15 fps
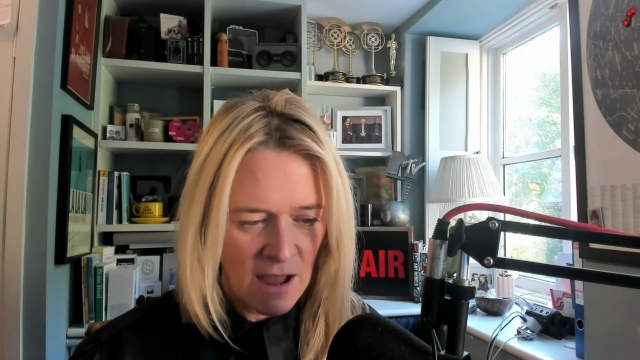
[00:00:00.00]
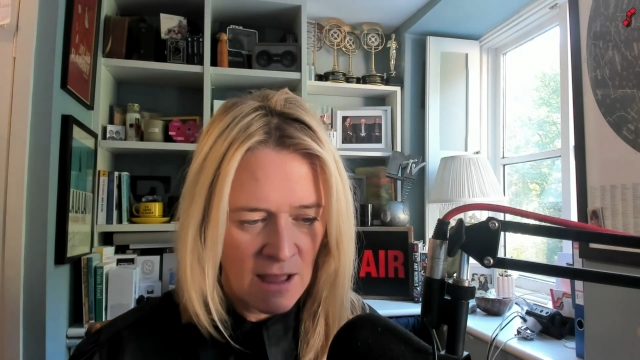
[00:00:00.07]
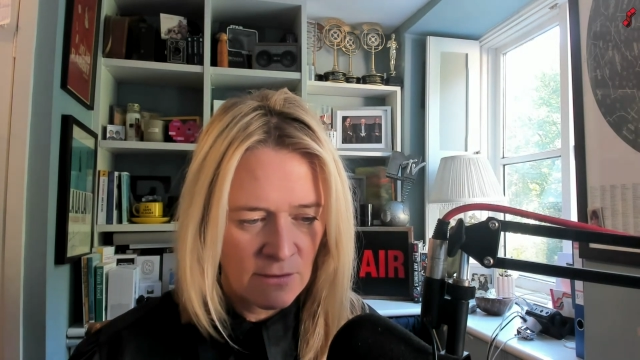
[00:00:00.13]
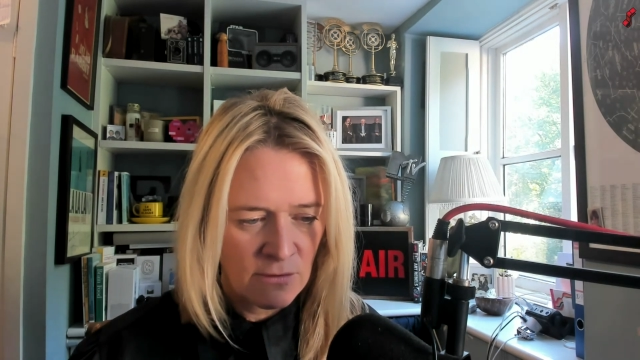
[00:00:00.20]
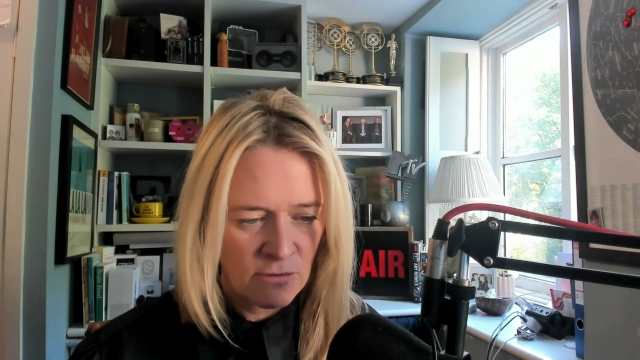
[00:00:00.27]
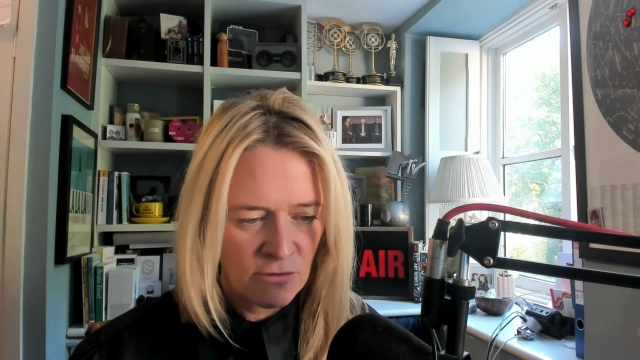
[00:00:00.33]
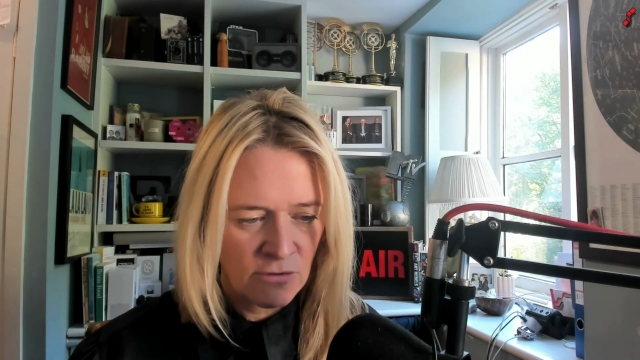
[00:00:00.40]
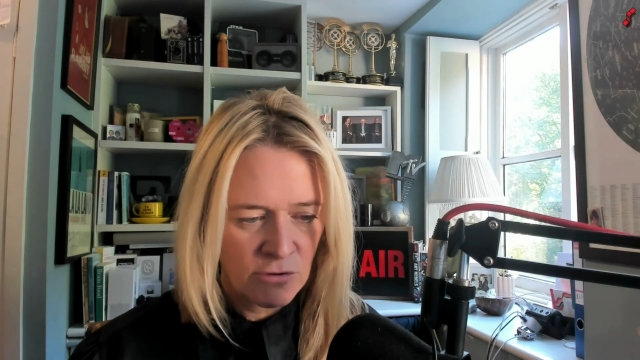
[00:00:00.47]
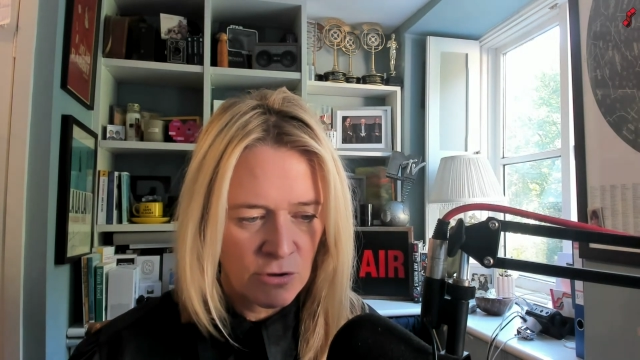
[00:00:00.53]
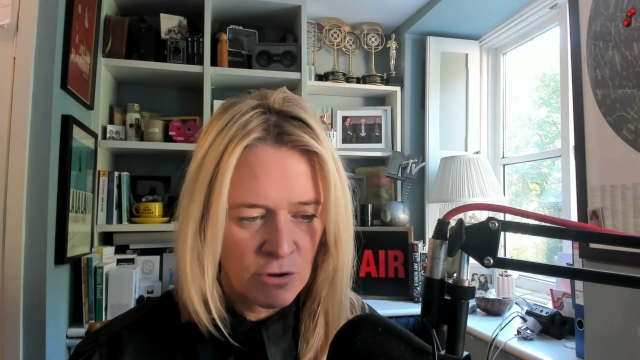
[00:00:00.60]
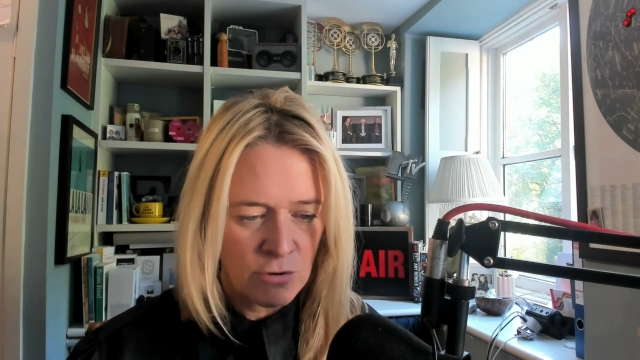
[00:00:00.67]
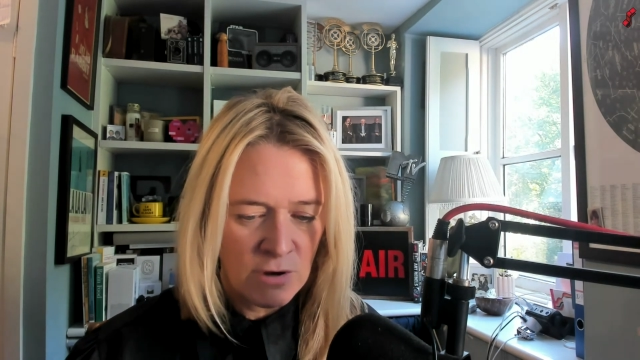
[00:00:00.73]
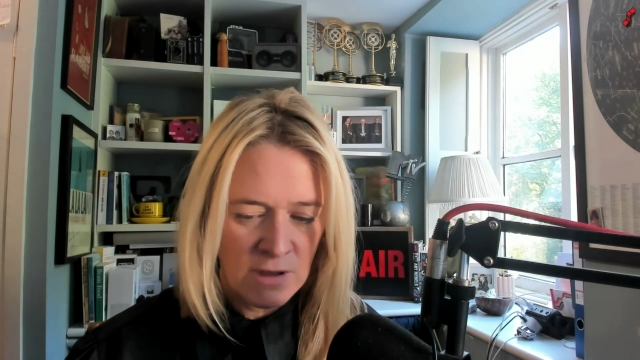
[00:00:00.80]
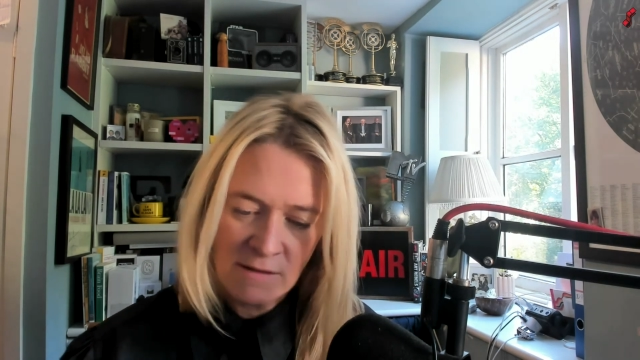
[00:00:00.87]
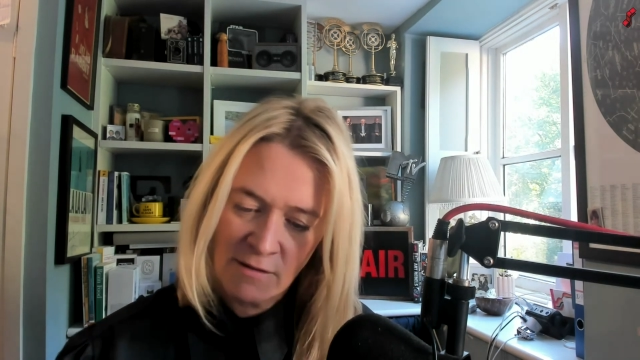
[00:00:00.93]
and
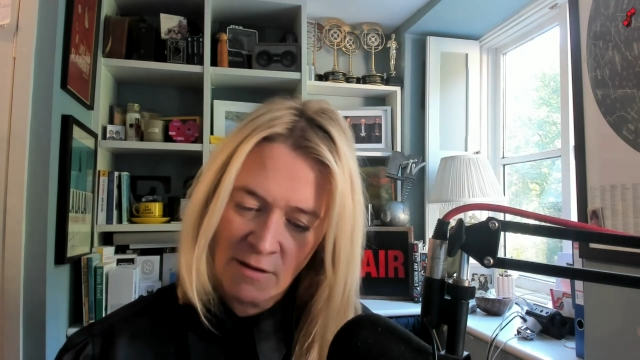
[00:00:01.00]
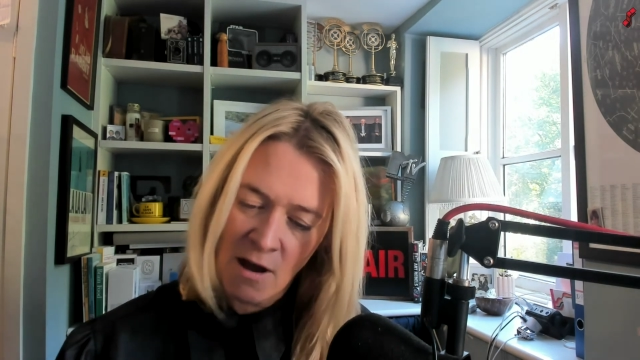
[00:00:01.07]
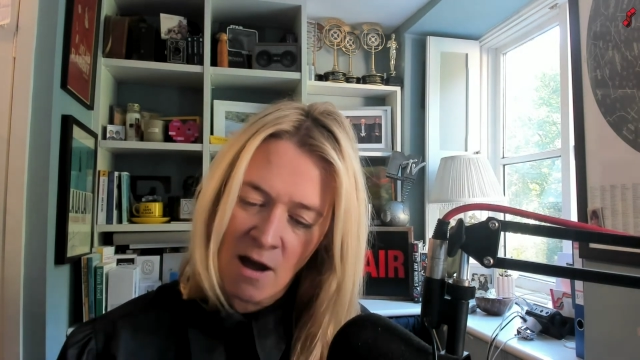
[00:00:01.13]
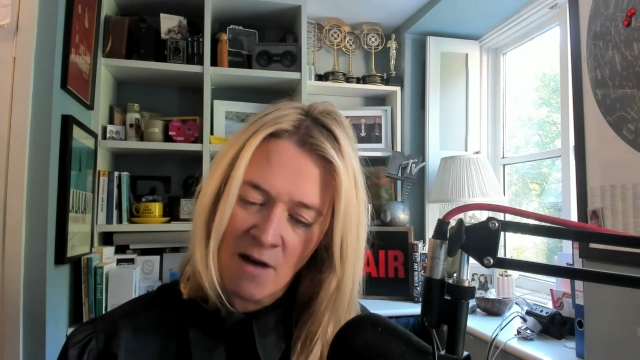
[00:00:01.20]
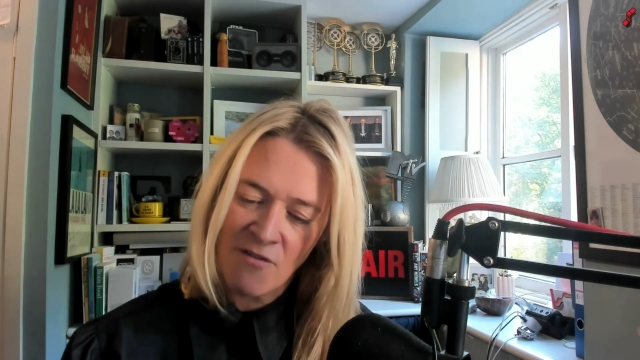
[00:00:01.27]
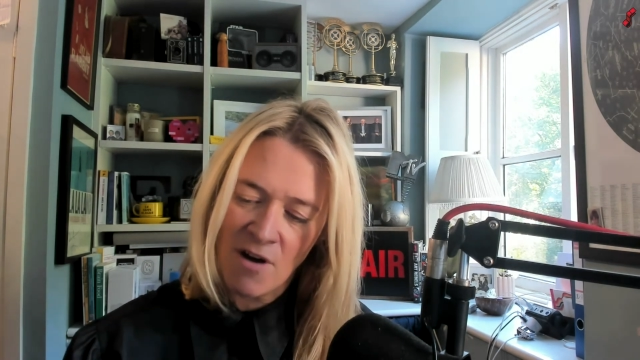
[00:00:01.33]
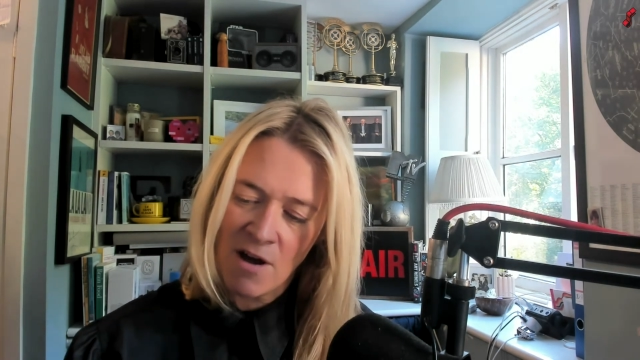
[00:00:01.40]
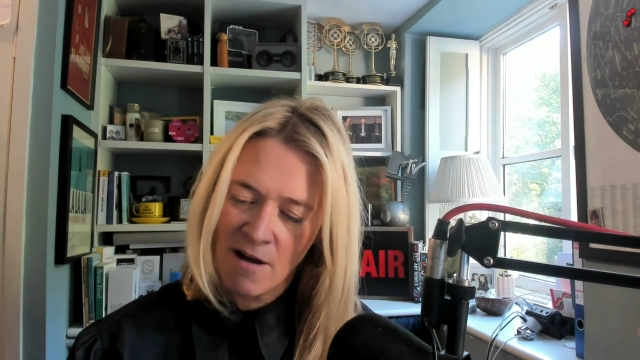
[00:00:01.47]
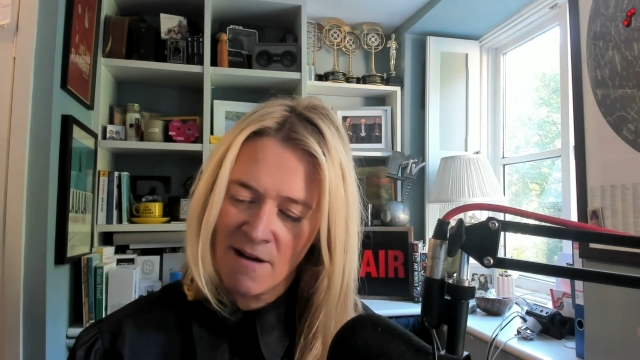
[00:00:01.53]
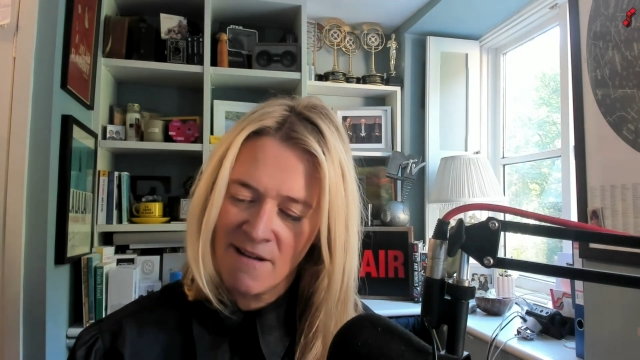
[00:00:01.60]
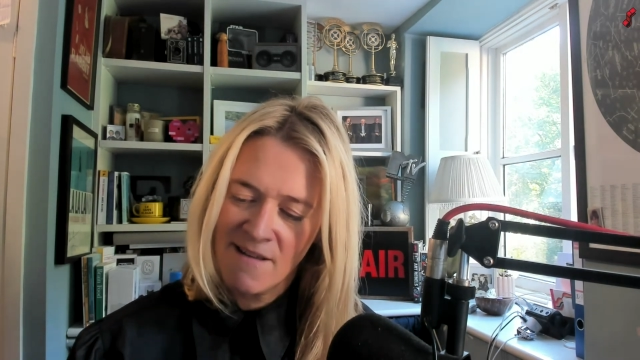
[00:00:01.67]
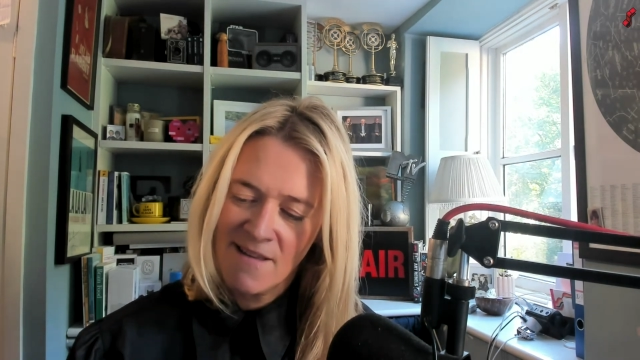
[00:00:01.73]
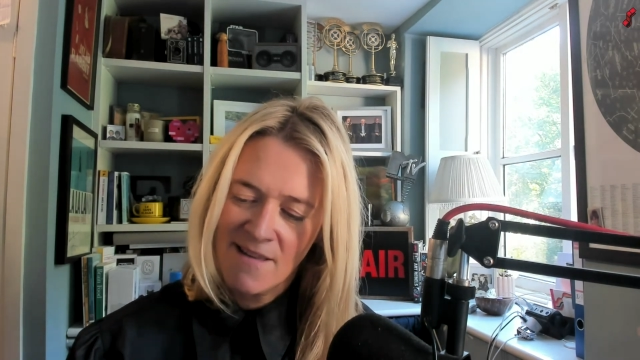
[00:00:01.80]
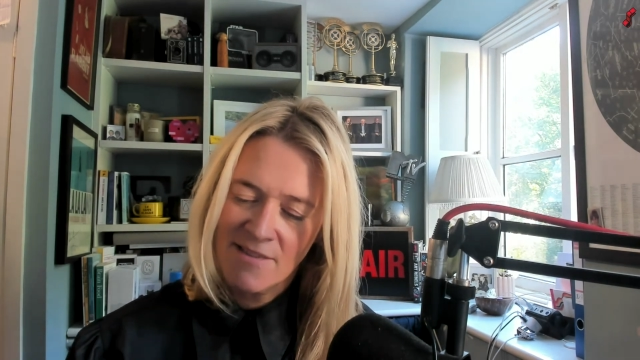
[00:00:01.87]
you need to have there